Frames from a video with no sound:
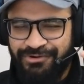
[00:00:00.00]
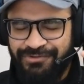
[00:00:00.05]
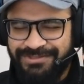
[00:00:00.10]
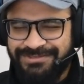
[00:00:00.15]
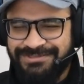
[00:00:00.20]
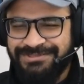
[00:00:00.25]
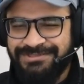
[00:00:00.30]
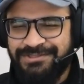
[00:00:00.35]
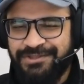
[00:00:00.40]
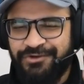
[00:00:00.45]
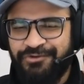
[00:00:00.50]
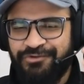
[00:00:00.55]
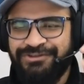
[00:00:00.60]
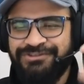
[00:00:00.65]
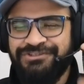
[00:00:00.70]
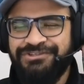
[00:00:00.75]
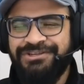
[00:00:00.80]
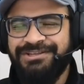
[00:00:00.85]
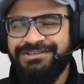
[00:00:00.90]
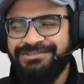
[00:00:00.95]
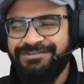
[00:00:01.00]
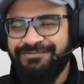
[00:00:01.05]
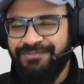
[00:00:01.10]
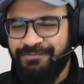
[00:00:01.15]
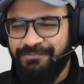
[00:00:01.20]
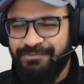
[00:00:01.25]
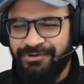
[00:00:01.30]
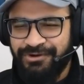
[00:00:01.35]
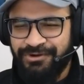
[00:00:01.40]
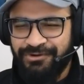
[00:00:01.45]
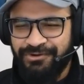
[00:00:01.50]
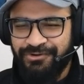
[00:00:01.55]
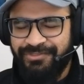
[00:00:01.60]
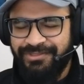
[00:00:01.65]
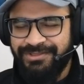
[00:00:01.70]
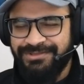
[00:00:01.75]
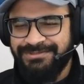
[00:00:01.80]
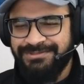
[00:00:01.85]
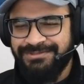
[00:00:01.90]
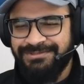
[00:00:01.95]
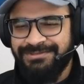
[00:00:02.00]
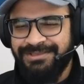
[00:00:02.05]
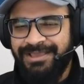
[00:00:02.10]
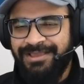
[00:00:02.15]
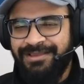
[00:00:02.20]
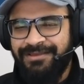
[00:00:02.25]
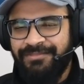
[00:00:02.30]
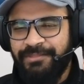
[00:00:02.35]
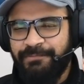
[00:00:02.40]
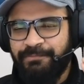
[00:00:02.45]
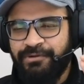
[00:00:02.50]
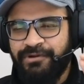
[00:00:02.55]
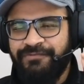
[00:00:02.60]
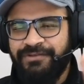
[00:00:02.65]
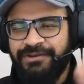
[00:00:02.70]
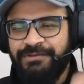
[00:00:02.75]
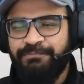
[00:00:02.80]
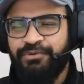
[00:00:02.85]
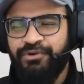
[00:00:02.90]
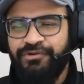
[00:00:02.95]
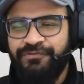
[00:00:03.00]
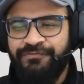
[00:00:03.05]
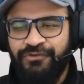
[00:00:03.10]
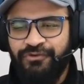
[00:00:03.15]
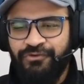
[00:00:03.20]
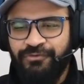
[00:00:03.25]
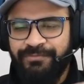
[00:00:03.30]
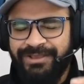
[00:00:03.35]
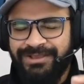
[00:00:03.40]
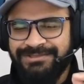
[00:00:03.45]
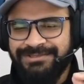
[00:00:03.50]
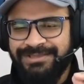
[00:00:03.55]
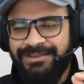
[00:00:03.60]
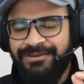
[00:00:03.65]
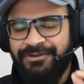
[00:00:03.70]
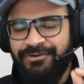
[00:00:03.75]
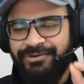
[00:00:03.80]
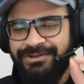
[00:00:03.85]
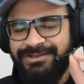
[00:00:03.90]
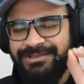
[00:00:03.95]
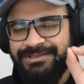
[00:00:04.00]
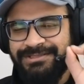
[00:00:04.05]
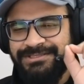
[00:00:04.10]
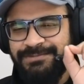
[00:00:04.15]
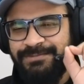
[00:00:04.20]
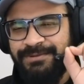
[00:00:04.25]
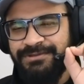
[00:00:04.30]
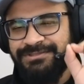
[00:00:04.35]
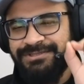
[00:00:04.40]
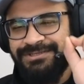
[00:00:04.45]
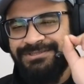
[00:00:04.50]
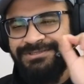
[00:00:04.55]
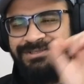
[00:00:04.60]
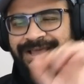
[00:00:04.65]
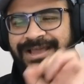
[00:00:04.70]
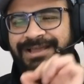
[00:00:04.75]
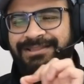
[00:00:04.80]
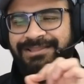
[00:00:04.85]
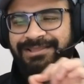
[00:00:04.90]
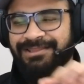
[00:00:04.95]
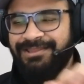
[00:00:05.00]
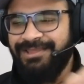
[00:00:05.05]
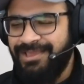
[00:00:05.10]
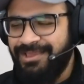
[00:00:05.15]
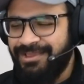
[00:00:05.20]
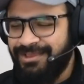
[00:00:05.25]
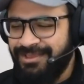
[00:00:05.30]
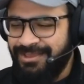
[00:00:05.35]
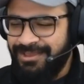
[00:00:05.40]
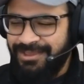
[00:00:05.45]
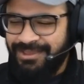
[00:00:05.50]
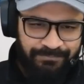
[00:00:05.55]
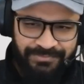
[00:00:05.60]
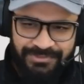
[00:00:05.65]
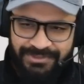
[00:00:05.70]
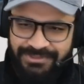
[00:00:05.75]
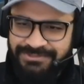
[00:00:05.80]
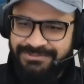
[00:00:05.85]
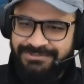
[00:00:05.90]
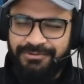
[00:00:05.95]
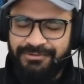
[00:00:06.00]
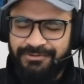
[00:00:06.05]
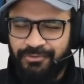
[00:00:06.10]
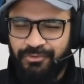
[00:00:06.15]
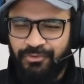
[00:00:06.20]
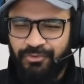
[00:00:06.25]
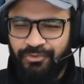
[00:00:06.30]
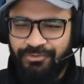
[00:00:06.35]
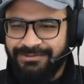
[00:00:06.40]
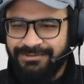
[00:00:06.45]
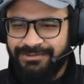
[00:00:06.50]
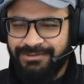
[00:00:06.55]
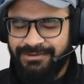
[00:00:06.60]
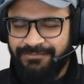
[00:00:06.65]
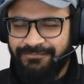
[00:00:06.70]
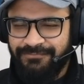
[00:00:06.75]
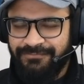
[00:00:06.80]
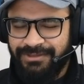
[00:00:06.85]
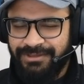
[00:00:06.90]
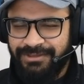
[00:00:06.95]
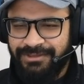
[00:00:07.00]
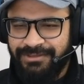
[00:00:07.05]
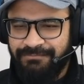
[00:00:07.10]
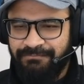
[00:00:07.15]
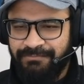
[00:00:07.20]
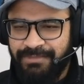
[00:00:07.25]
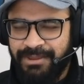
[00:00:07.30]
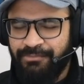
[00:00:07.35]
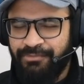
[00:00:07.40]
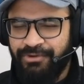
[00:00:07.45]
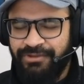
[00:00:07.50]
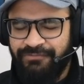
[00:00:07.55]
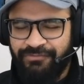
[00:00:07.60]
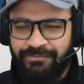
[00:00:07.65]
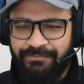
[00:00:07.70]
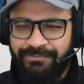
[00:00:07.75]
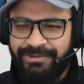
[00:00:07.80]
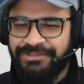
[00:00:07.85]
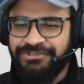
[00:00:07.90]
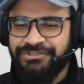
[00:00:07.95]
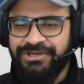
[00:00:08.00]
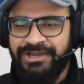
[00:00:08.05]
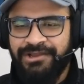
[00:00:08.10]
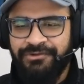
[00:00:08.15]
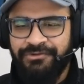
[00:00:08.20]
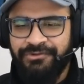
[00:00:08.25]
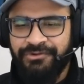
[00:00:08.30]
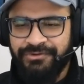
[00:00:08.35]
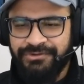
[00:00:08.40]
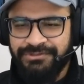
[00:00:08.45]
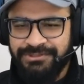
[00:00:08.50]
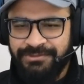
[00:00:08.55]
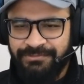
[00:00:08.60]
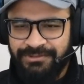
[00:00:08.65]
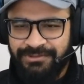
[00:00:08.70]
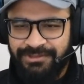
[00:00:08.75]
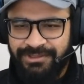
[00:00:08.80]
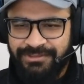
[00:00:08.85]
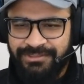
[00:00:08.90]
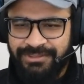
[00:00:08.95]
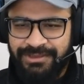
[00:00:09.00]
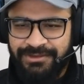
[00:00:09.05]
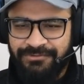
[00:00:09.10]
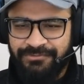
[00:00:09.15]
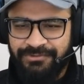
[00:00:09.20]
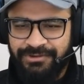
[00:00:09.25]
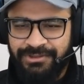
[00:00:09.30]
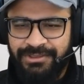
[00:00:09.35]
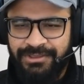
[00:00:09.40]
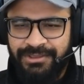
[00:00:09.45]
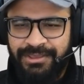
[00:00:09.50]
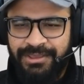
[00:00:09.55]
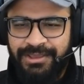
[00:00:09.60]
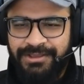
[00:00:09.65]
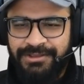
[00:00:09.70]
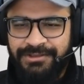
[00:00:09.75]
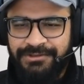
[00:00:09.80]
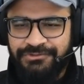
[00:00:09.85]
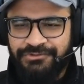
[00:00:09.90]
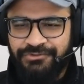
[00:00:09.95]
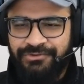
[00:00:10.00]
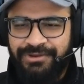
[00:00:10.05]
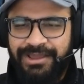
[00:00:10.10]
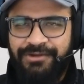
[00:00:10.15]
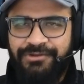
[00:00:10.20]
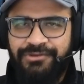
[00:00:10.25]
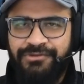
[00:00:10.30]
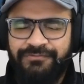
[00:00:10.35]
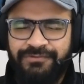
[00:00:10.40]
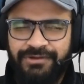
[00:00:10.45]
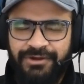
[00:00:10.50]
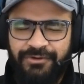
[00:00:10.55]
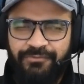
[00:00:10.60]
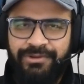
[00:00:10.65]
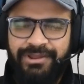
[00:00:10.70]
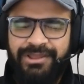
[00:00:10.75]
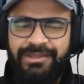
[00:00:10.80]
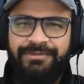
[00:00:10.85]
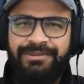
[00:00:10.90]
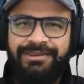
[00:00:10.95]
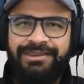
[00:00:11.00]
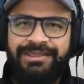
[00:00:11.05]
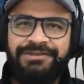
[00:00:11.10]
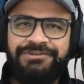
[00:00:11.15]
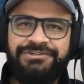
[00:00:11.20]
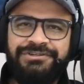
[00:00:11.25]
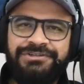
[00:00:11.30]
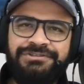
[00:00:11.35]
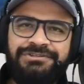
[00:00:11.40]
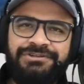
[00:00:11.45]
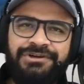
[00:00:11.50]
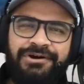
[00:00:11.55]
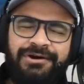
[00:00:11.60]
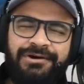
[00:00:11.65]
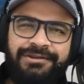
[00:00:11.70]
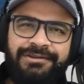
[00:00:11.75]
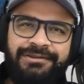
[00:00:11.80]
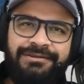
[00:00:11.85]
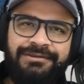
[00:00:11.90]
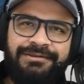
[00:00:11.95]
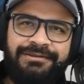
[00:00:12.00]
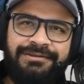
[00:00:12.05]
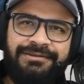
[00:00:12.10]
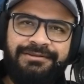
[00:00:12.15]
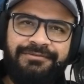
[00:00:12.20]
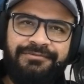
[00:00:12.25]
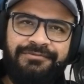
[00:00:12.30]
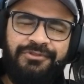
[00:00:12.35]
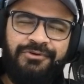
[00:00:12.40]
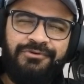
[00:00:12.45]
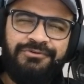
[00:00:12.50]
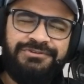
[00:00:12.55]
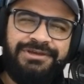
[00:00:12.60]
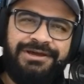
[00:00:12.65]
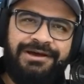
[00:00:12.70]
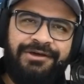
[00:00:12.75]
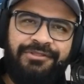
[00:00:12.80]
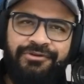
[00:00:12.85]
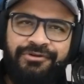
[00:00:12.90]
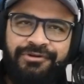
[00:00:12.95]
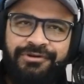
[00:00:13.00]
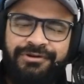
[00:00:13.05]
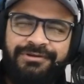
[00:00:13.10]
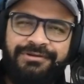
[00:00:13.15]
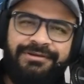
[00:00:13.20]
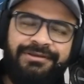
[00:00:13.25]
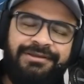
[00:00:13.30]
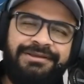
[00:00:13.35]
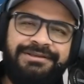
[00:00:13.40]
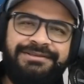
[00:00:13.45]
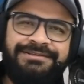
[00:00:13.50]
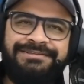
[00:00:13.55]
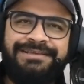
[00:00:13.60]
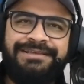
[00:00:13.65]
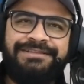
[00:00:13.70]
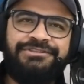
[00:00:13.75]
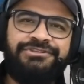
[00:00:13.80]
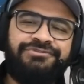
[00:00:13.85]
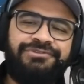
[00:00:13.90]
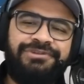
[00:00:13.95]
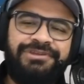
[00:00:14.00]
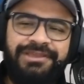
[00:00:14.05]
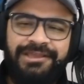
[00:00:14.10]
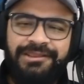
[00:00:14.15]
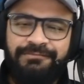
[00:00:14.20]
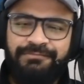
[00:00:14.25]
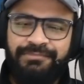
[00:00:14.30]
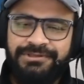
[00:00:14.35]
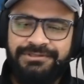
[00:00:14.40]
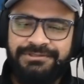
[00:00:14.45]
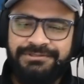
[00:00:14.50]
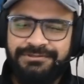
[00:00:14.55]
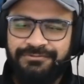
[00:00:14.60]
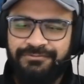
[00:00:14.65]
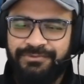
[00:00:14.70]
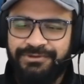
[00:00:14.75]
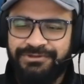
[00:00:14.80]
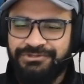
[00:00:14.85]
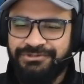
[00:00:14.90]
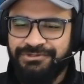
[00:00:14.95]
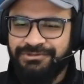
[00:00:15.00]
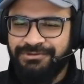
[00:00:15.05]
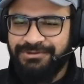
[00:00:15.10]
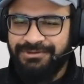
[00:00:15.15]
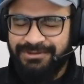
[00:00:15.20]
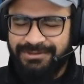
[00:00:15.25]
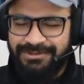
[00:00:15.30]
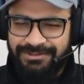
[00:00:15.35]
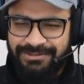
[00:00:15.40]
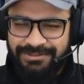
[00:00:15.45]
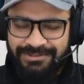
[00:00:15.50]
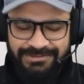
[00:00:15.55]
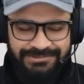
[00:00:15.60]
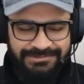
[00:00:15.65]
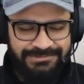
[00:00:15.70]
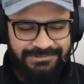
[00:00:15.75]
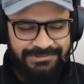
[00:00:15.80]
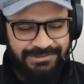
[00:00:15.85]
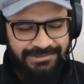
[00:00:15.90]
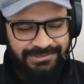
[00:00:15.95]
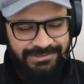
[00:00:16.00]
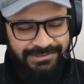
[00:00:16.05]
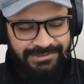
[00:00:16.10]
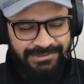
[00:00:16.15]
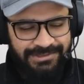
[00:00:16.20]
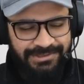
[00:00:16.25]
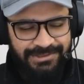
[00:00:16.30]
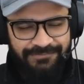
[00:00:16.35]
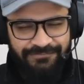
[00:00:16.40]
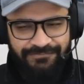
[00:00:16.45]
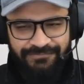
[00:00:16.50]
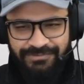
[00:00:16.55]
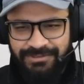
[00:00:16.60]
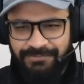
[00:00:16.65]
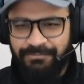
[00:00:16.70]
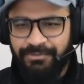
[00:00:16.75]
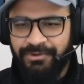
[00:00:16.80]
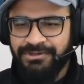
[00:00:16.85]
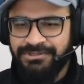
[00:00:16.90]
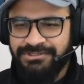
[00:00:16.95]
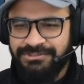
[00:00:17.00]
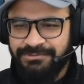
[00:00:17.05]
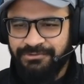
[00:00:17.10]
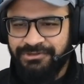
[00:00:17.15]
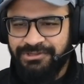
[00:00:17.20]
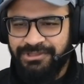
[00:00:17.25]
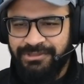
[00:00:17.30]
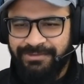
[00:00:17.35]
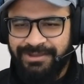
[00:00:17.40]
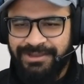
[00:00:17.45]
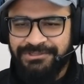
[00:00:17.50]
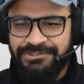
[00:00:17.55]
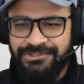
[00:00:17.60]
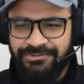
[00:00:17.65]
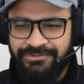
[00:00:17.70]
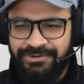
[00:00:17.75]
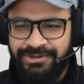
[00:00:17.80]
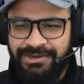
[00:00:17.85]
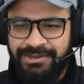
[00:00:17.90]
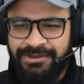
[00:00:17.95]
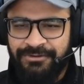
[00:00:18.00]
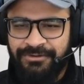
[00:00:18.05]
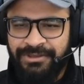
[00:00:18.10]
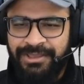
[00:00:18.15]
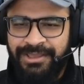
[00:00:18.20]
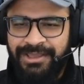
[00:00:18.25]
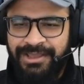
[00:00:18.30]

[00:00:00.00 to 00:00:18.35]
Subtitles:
This is the crunchiness of the burger. This is the perfect perfume because I know it smells exactly like this old kind of memory from my childhood or something like that, right? So now you've got recommendations on those other sensory inputs, which is kind of impossible to imagine right now.